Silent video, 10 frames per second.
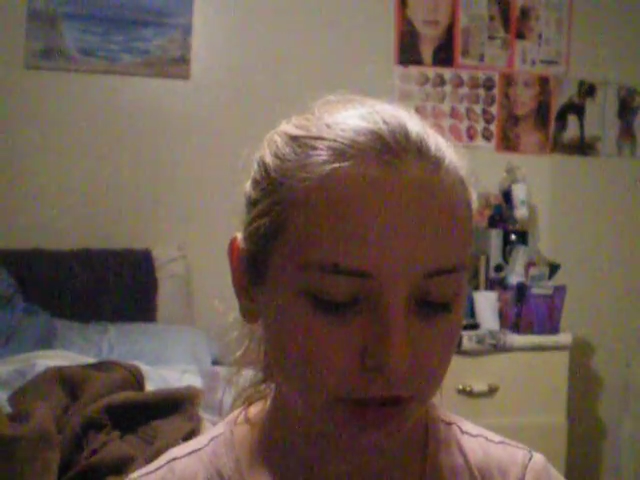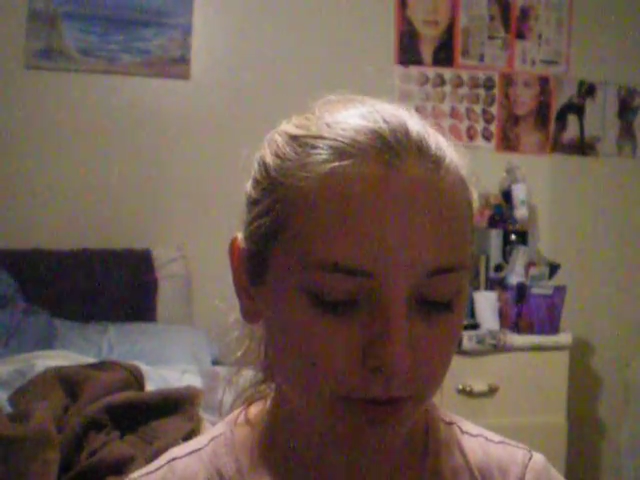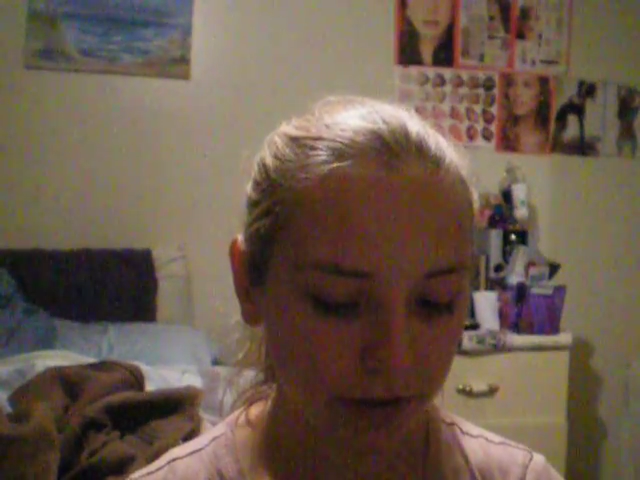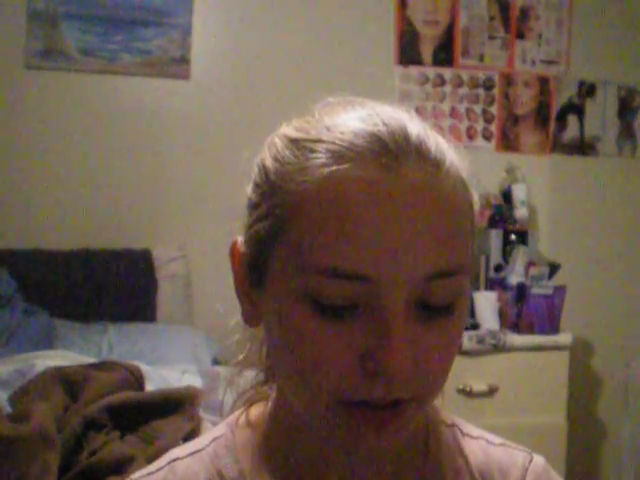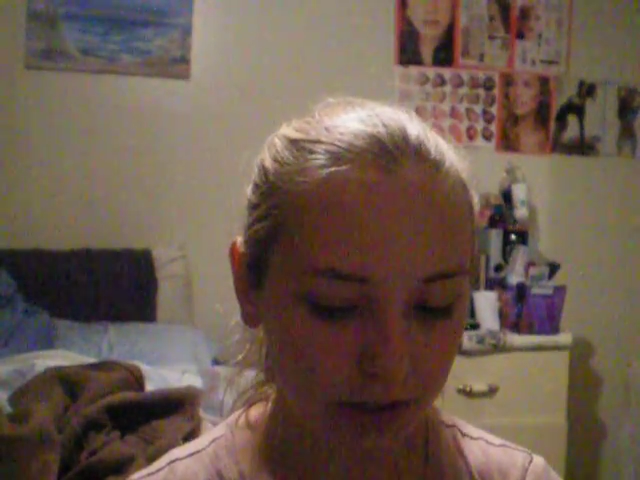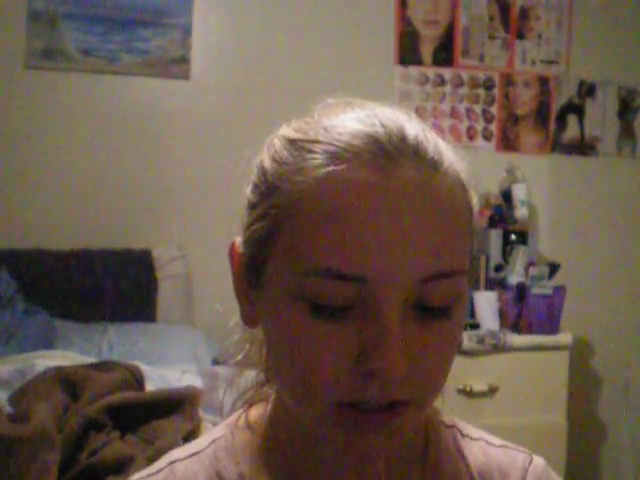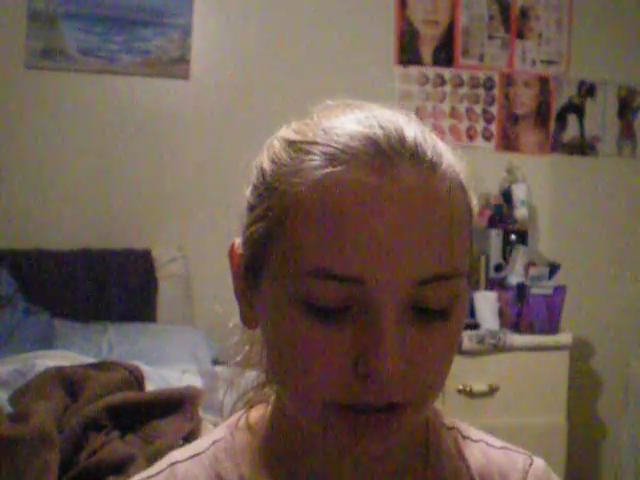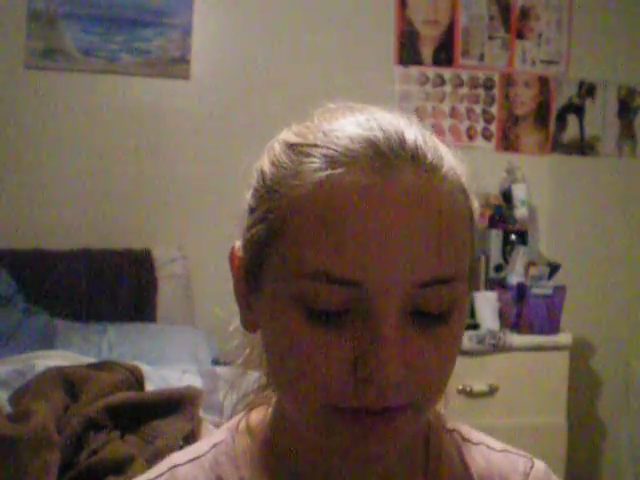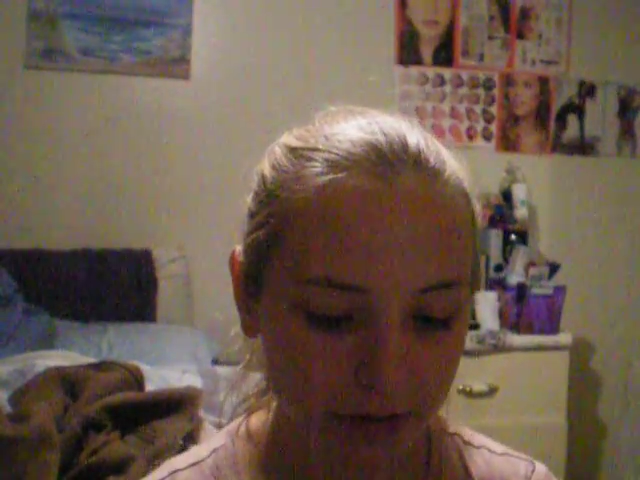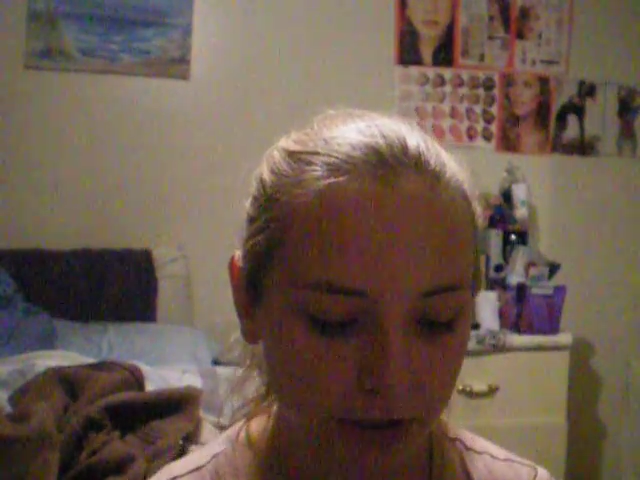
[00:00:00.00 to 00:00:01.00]
So what you're going to
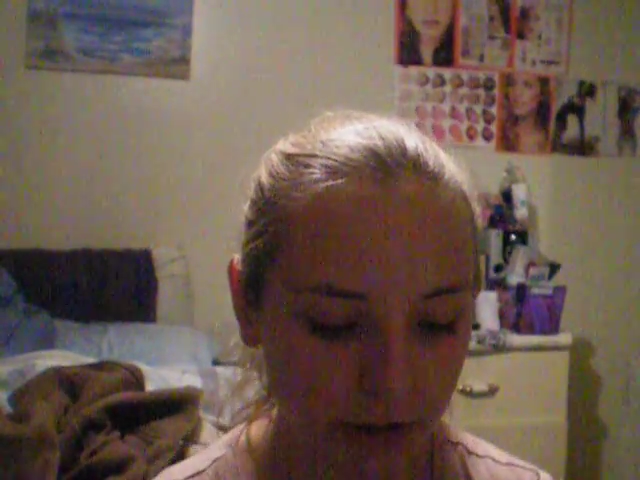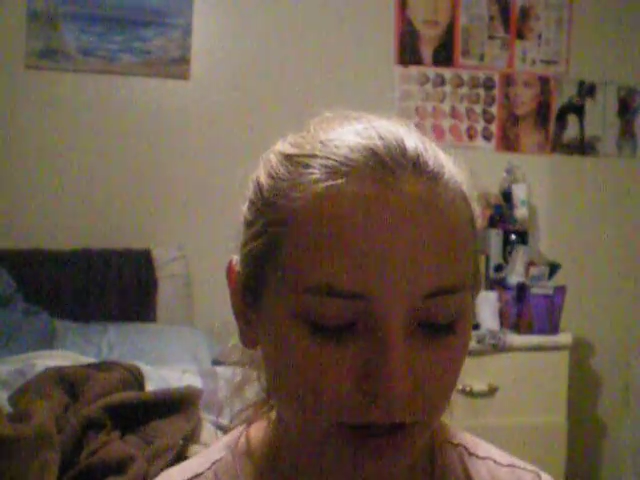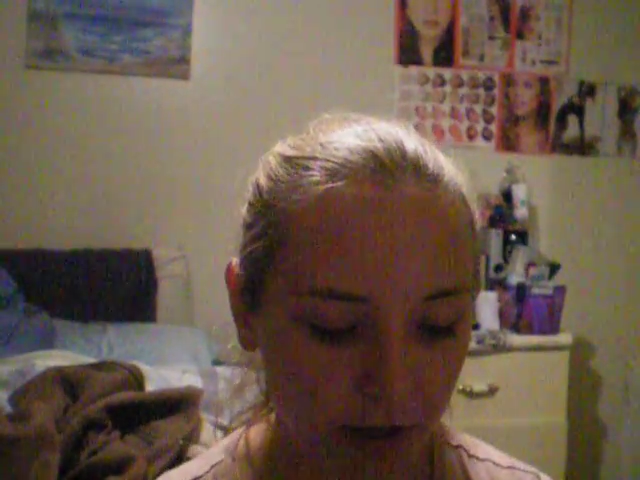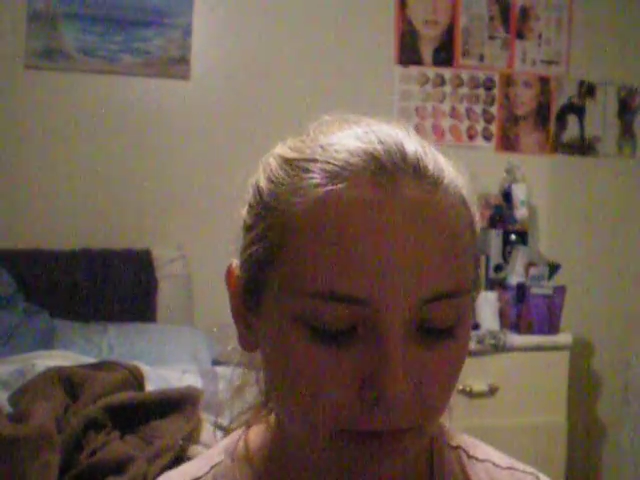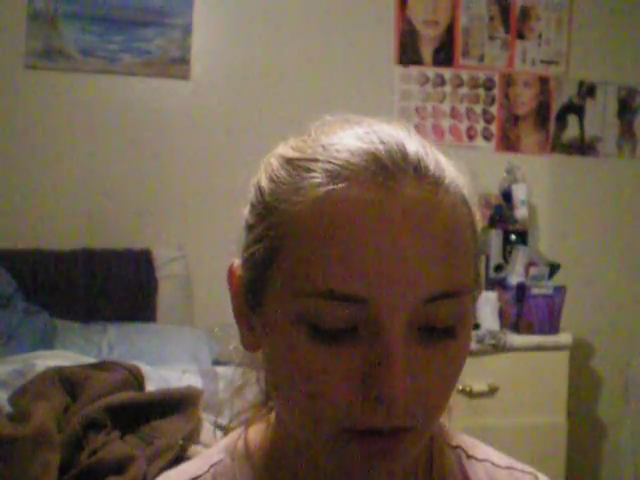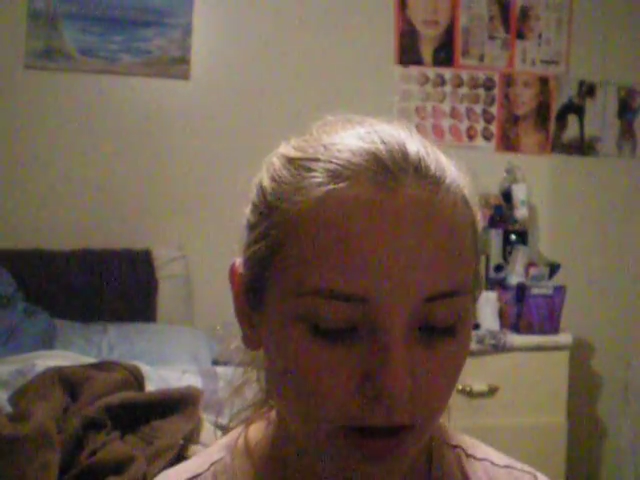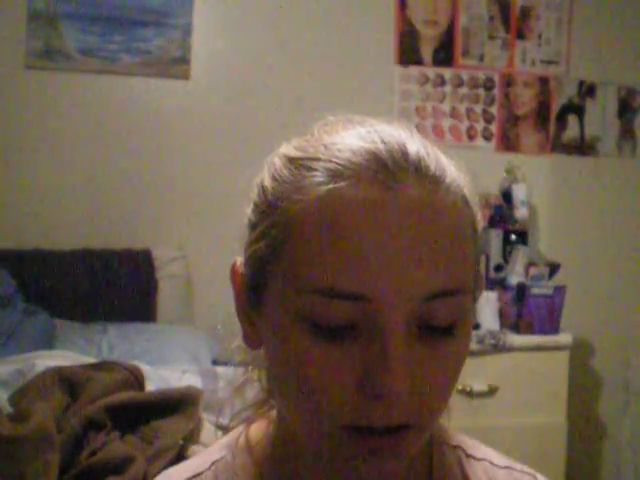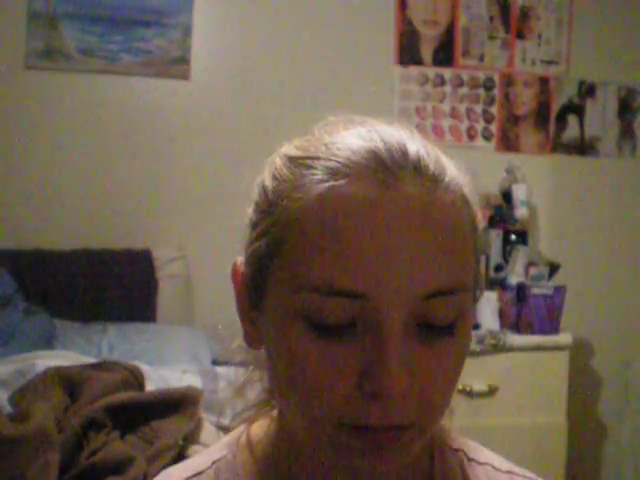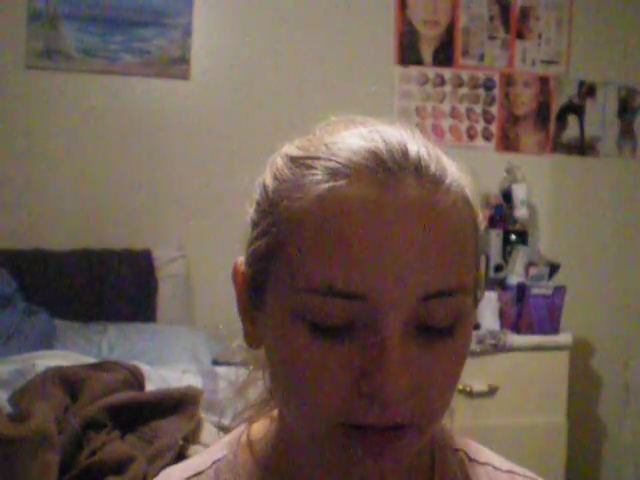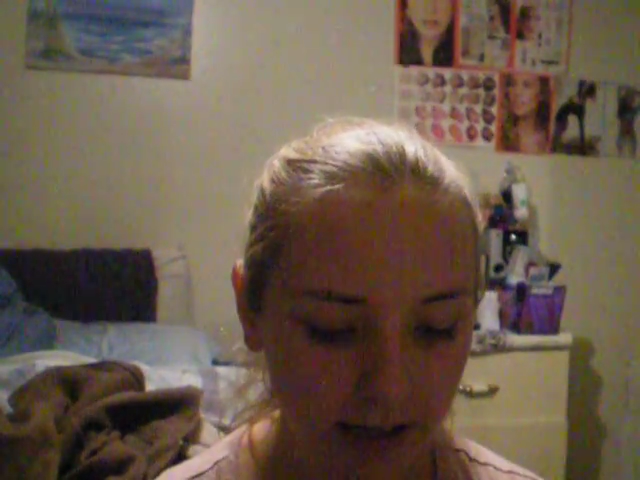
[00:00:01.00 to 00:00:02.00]
do is you're going to want
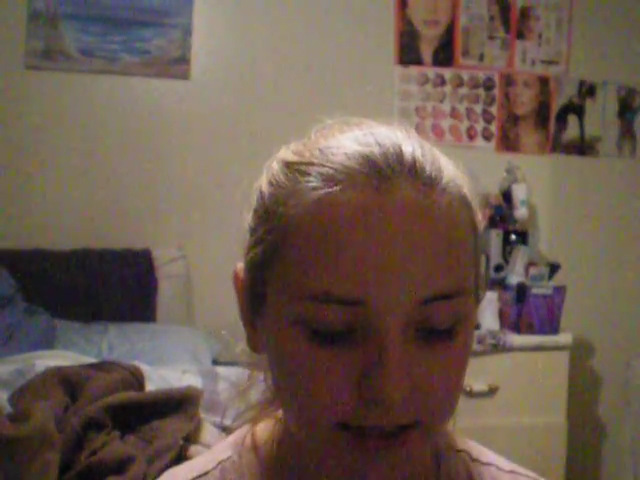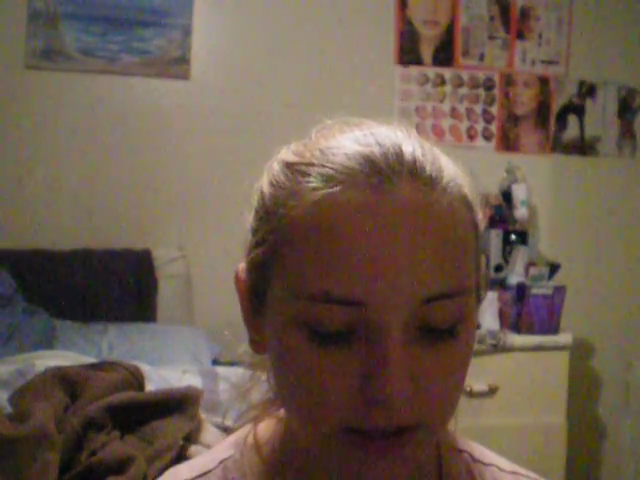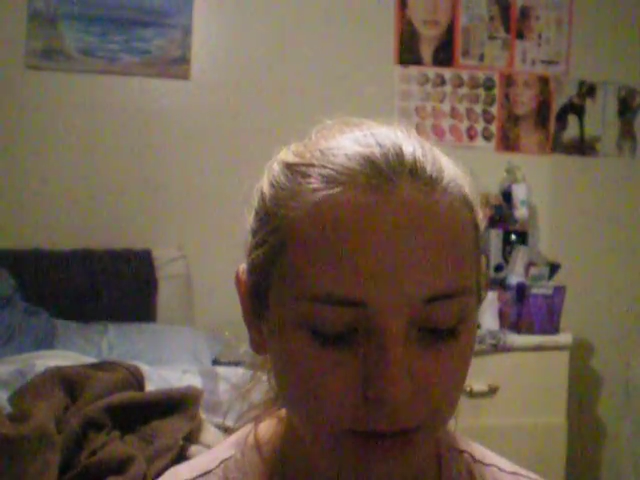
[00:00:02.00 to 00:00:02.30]
to place